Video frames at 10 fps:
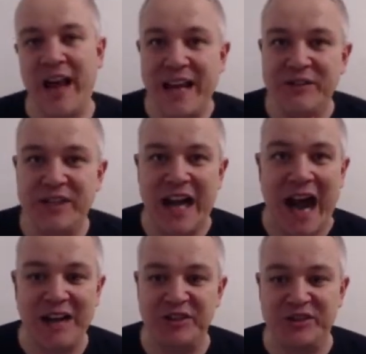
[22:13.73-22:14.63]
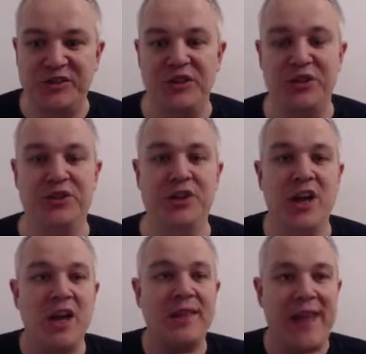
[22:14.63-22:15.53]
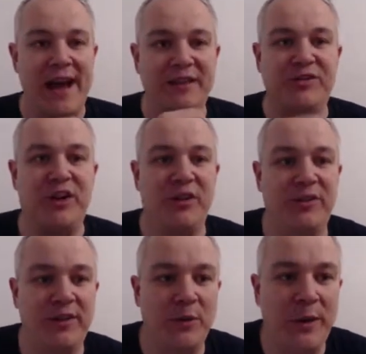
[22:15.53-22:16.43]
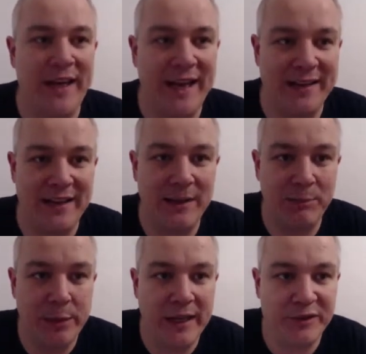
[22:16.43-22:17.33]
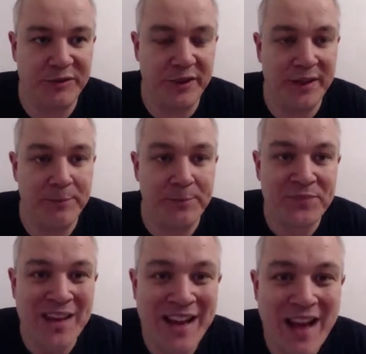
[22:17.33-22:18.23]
That is it, as it stood. That is the offer that we had in place for him.